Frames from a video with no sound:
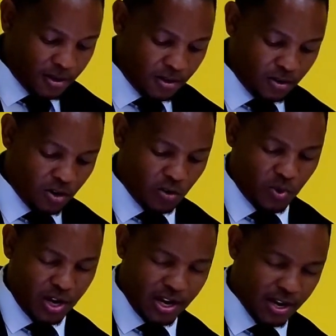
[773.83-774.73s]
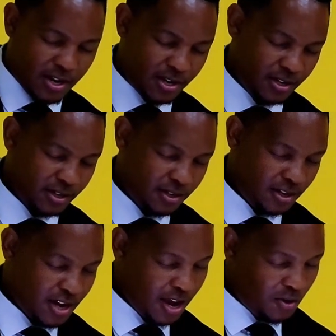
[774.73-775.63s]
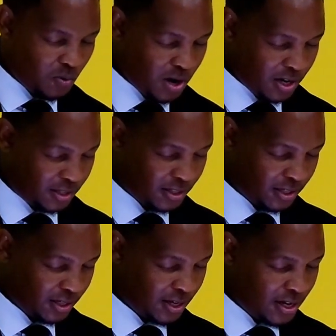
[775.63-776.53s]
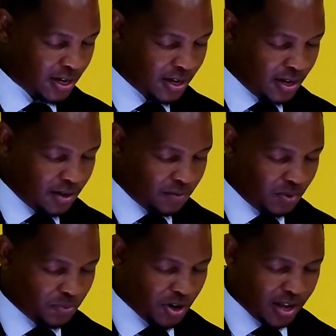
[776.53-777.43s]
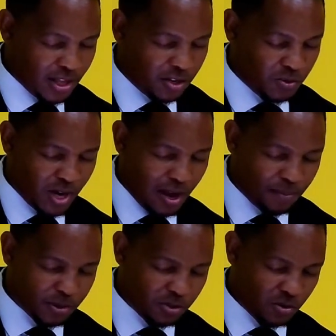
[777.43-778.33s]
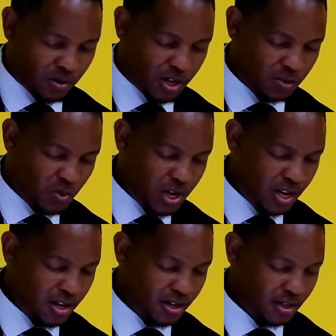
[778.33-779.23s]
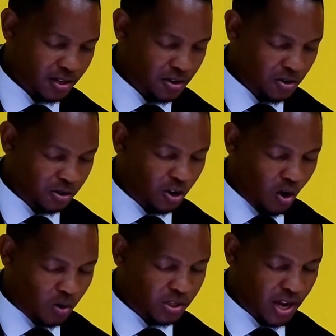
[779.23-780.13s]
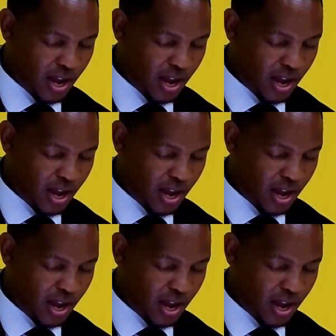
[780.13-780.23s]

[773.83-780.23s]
Lord, we hear your words and we pray that you would help us, Lord, as we look closely